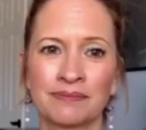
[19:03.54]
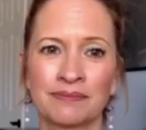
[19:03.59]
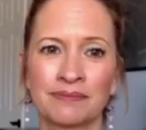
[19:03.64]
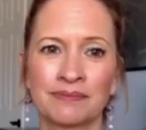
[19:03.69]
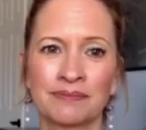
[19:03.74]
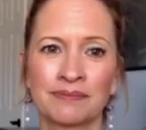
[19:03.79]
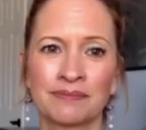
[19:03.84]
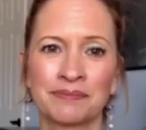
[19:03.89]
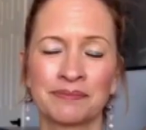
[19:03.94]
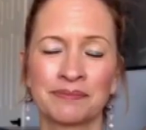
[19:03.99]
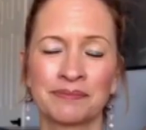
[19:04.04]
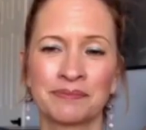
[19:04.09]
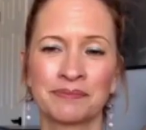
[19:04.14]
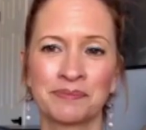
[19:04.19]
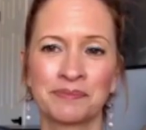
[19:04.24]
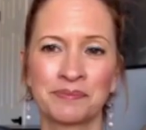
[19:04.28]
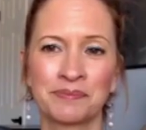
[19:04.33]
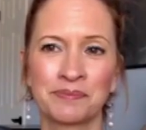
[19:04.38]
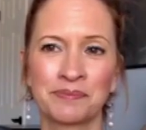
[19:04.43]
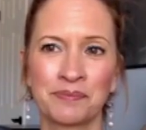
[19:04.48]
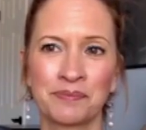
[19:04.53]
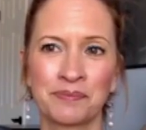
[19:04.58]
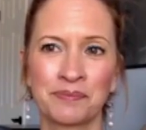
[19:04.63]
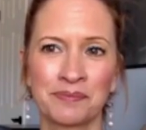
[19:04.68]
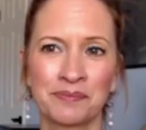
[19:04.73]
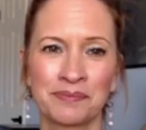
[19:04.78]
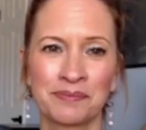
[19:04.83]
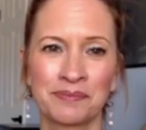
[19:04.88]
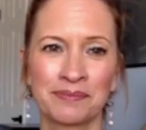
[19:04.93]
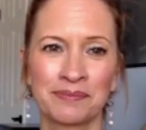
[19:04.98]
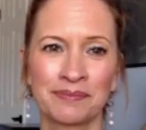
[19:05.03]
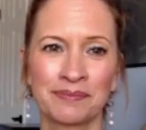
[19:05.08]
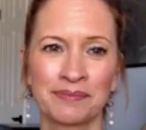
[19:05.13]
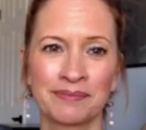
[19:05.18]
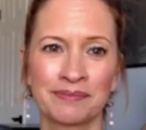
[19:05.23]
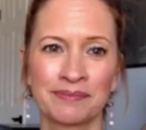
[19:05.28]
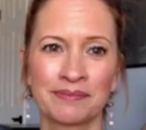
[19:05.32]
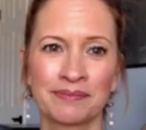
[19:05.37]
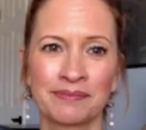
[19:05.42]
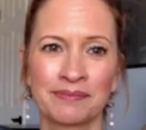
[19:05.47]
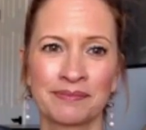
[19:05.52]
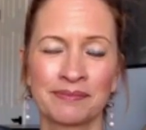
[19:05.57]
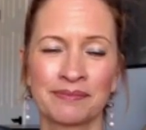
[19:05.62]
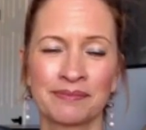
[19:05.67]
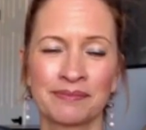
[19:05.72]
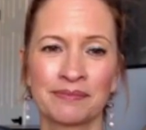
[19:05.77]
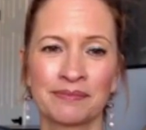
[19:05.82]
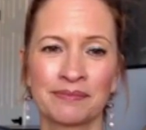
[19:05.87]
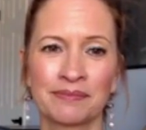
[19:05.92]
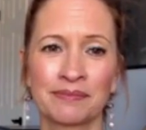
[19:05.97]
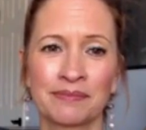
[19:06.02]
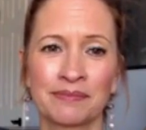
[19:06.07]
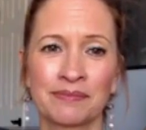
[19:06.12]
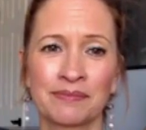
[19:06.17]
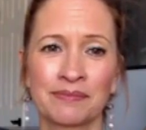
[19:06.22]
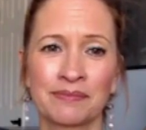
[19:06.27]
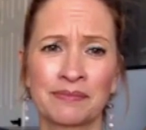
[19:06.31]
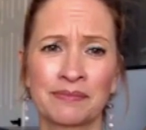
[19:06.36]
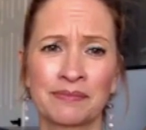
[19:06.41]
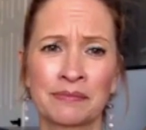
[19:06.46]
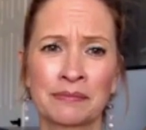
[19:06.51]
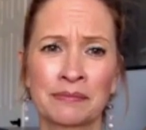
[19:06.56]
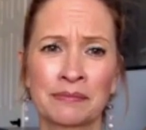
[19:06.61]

(silent)